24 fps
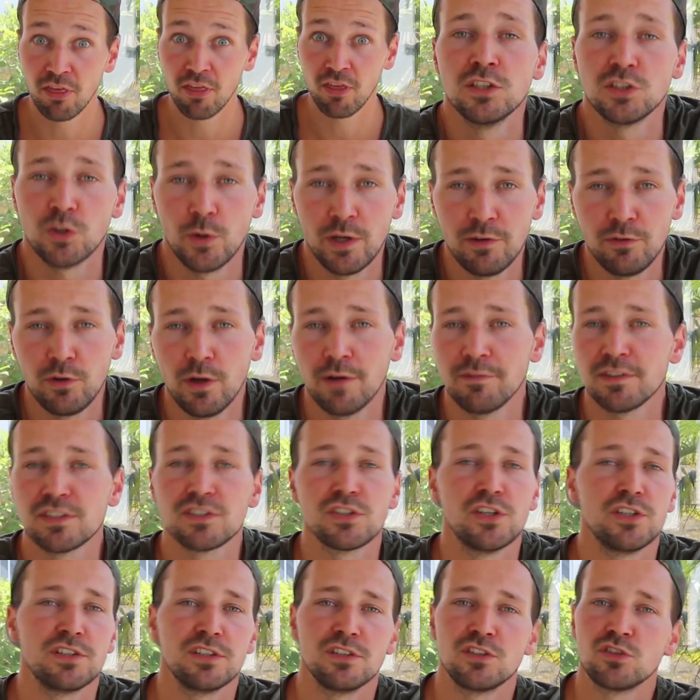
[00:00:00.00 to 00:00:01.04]
So if you have a
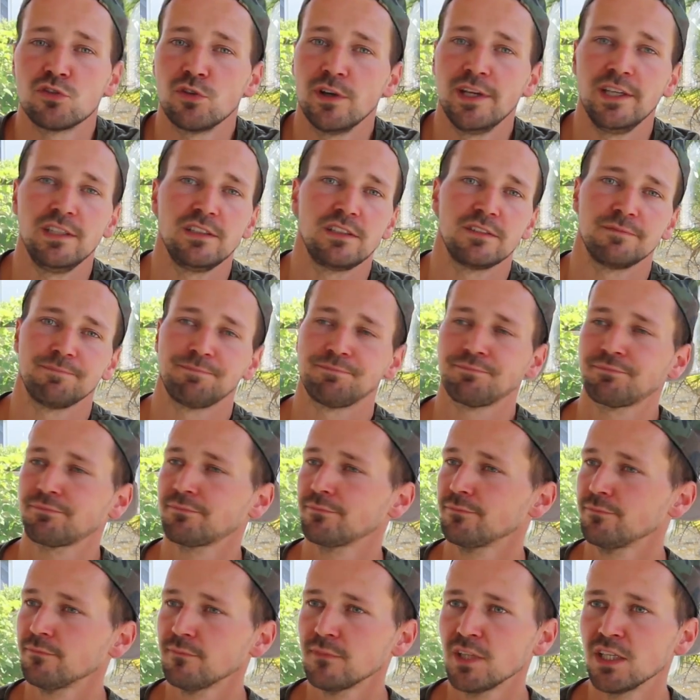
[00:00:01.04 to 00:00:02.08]
certain trait,
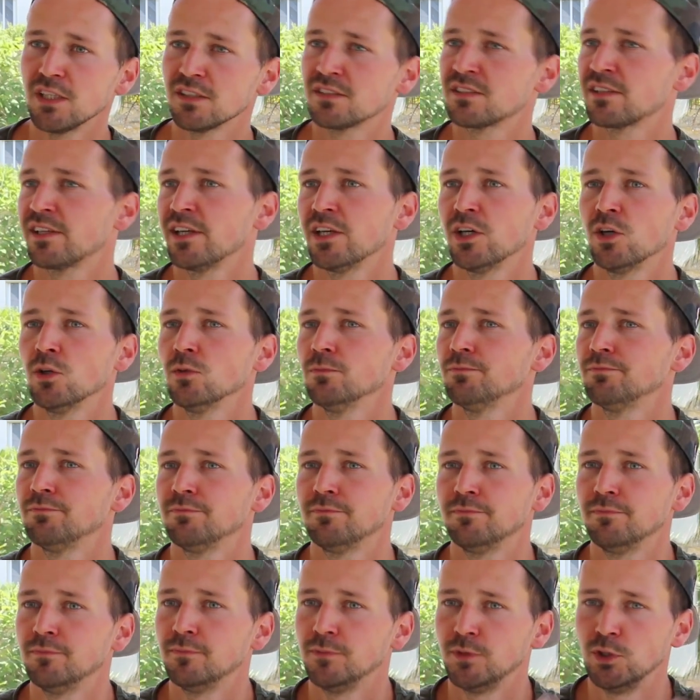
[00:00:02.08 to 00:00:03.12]
a skill,
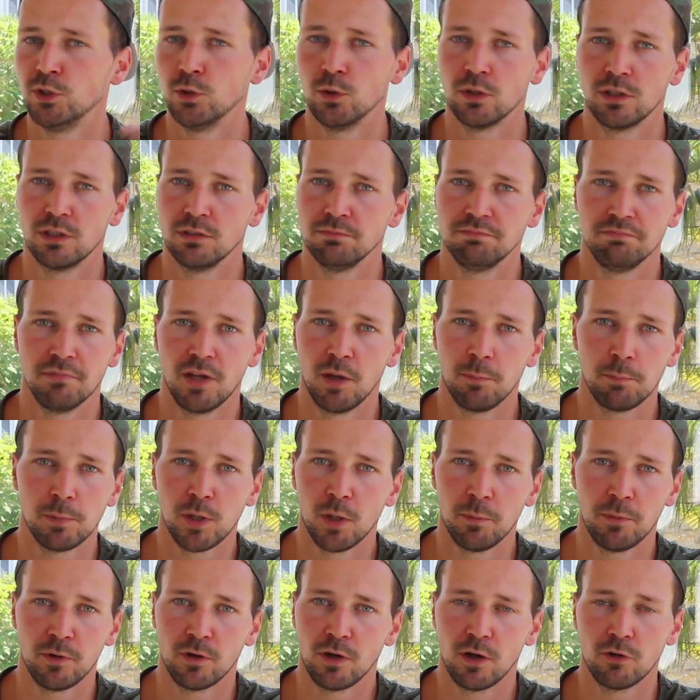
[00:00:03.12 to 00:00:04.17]
you're a
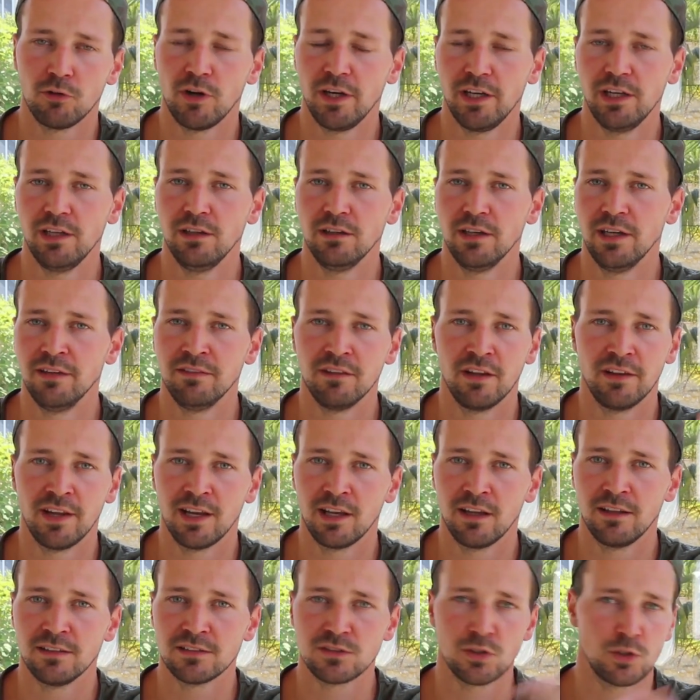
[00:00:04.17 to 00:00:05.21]
plumber already in the
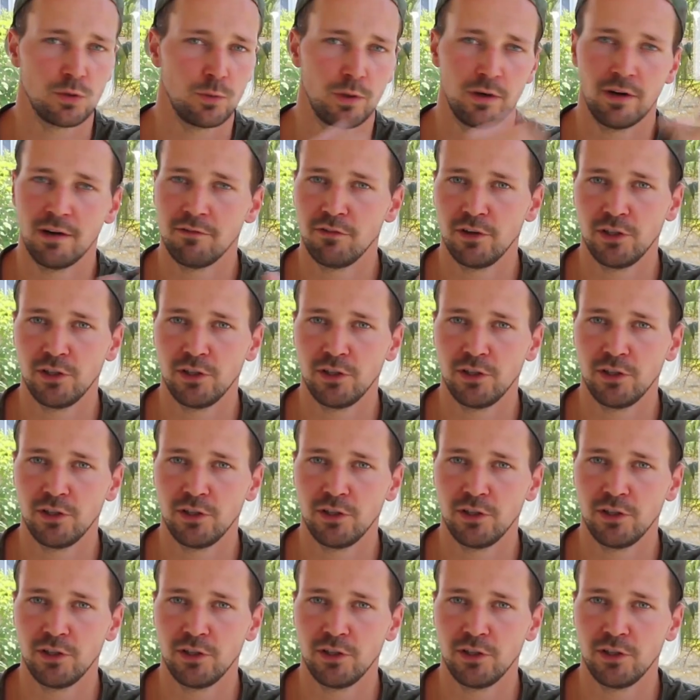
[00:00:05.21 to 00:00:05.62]
Netherlands or wherever